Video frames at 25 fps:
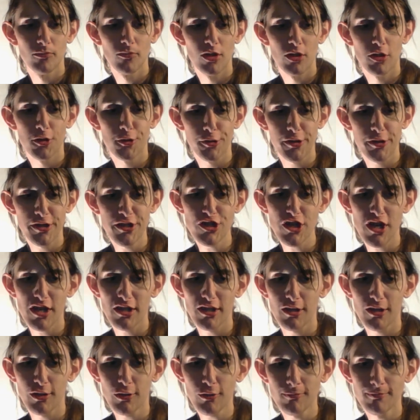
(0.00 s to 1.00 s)
Green
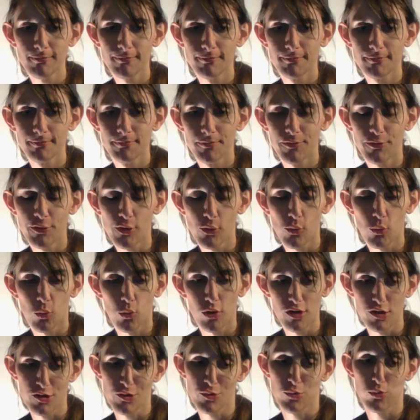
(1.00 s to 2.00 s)
Jello, the
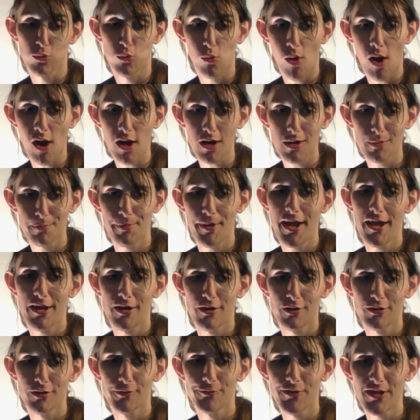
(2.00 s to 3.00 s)
worst rock band
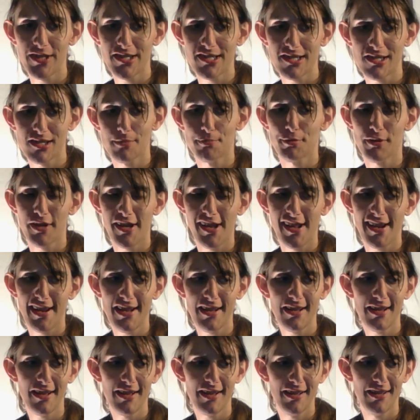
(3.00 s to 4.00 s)
on the face of the planet.
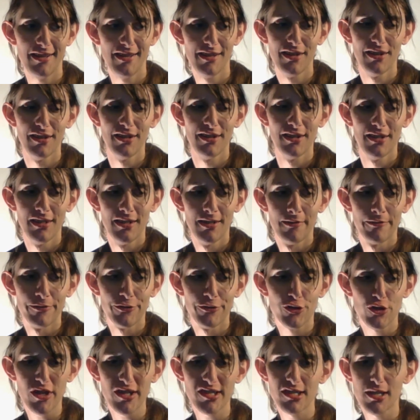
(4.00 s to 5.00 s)

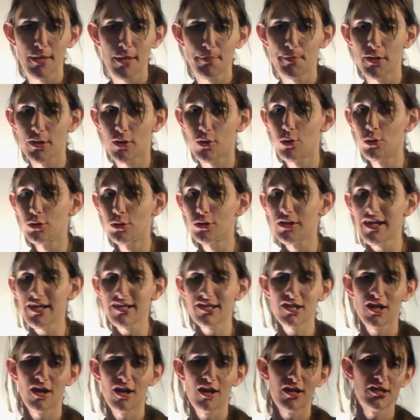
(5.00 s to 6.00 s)
Dressed up in a cool ass
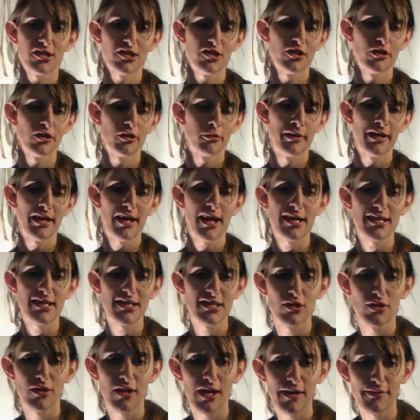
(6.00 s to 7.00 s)
costume. I
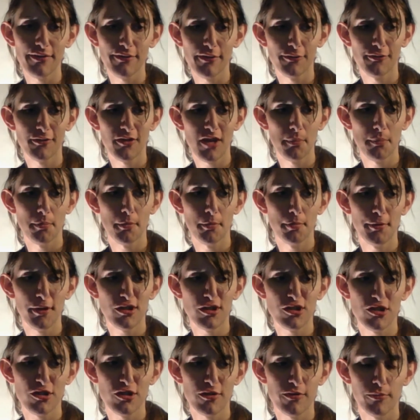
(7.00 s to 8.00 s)
still have a couple
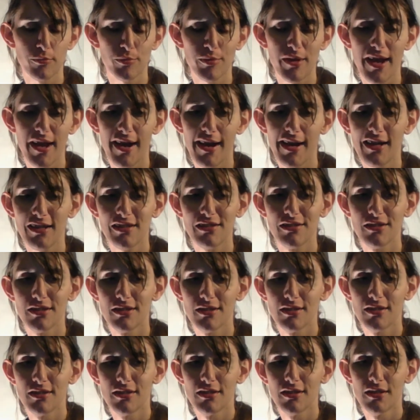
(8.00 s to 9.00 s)
pictures from that.
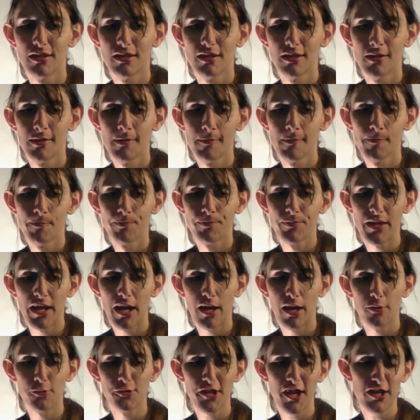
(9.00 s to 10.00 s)

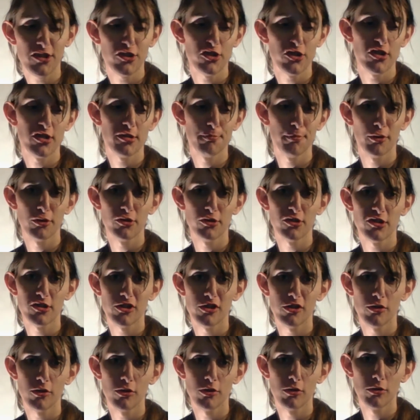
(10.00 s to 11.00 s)
I was actually supposed
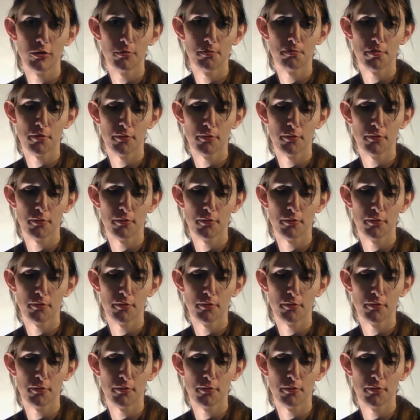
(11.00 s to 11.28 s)
to